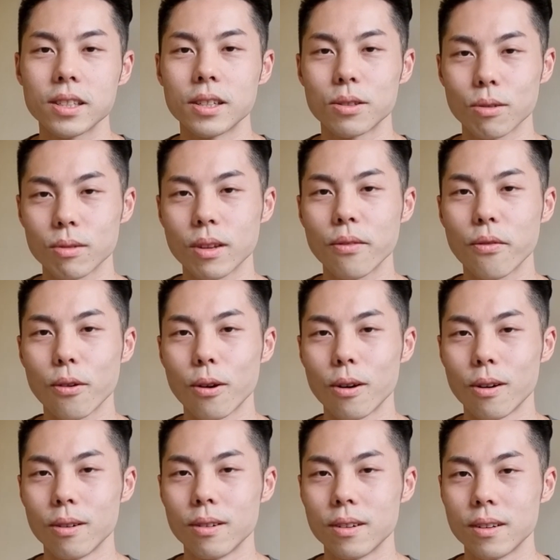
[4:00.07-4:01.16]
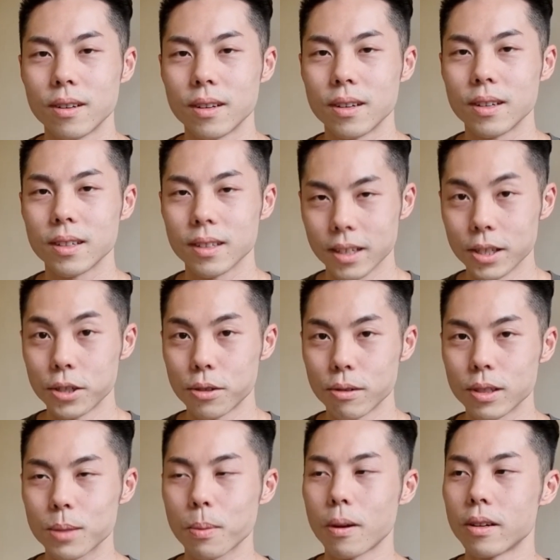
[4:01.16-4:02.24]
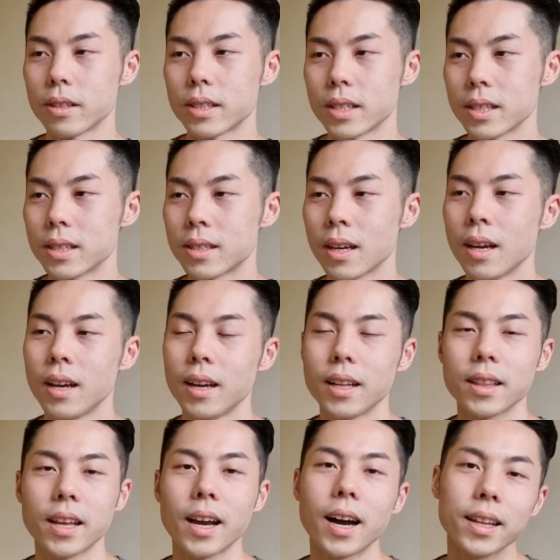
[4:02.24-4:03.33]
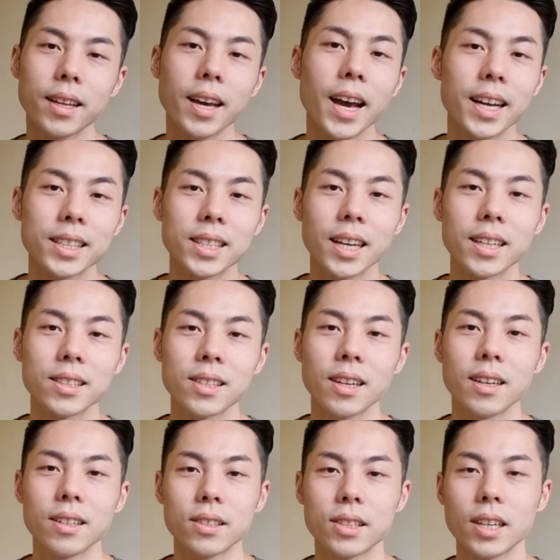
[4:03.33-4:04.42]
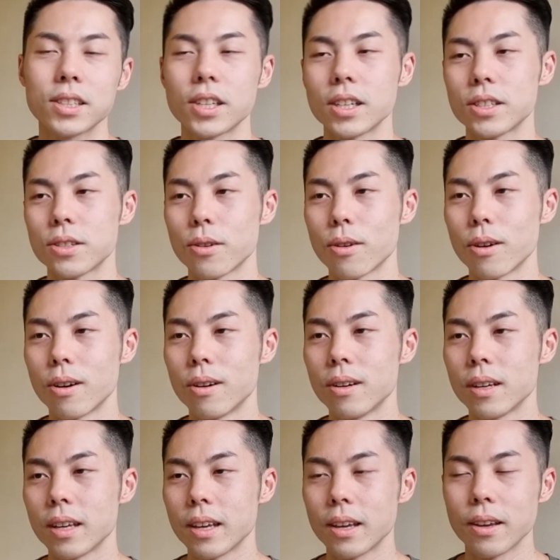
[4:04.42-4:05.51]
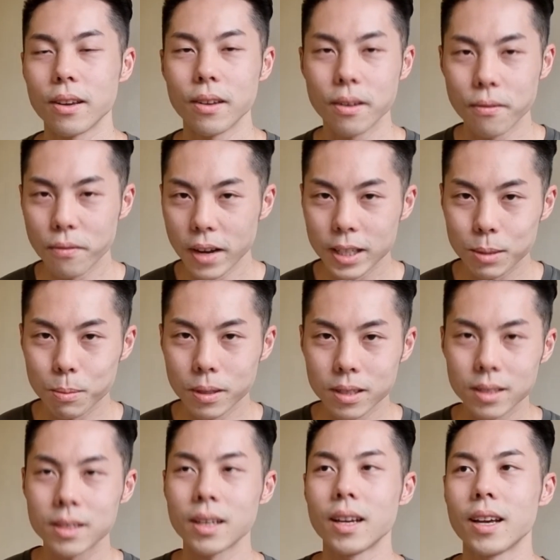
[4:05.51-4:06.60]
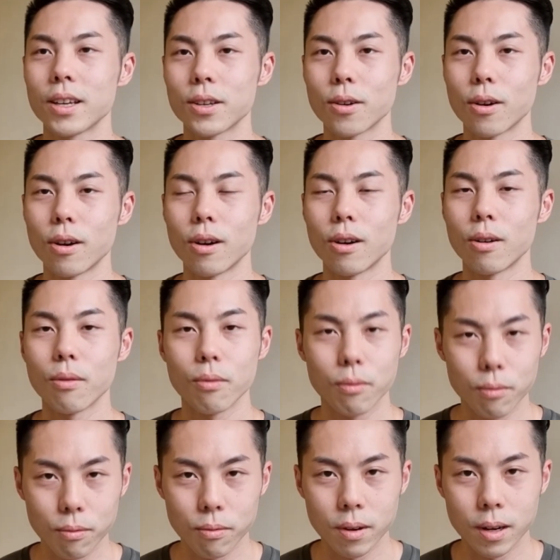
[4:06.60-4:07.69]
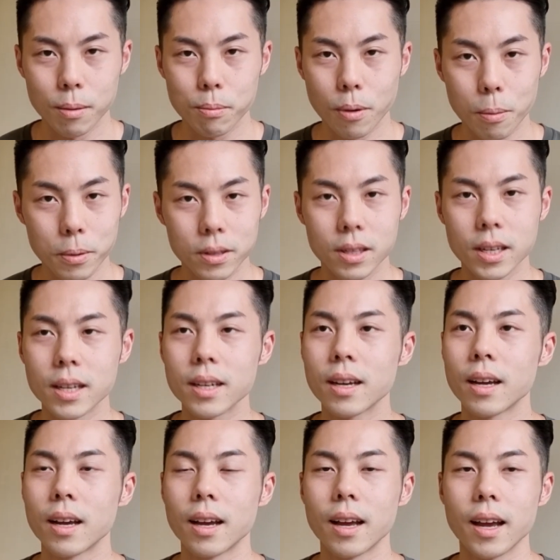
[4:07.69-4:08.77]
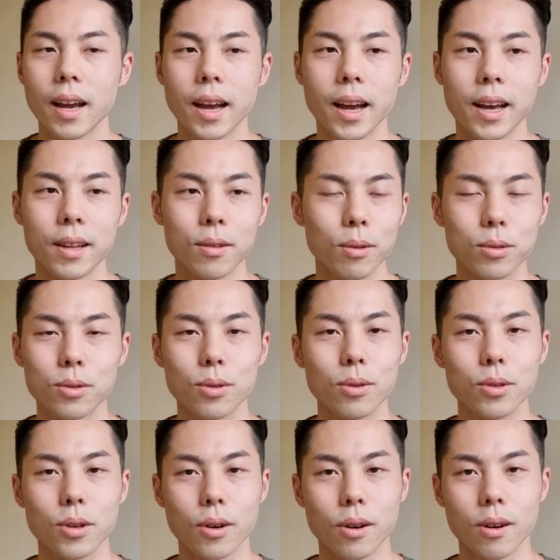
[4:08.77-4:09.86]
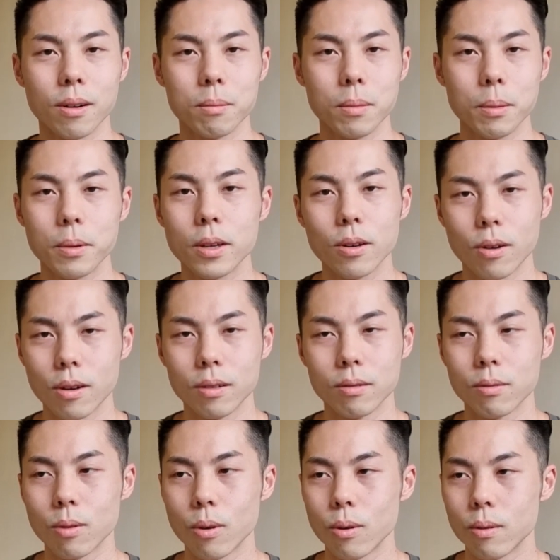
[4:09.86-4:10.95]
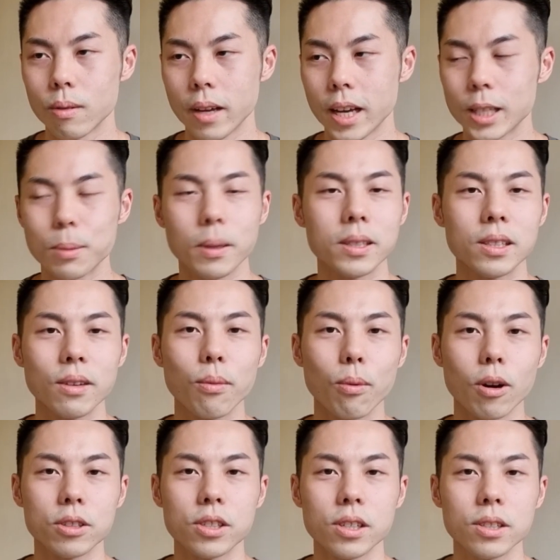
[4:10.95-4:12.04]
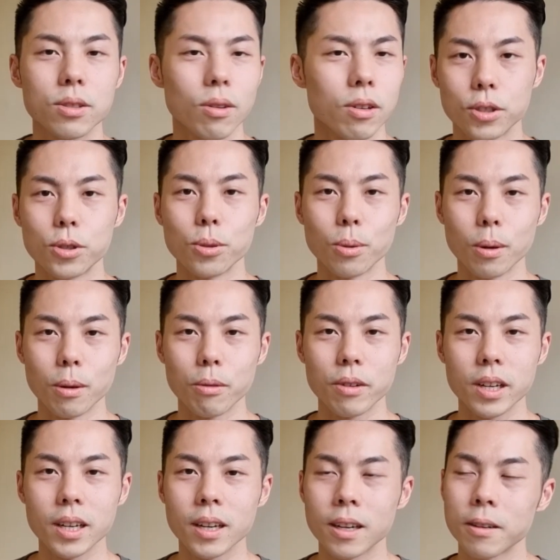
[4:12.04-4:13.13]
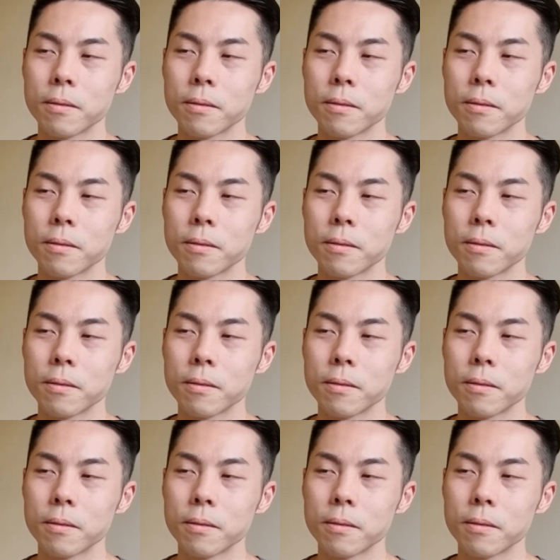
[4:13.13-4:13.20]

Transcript: is only for insurance policies, there are other assets such as your investments, your property, and also maybe your expensive watches or jewelry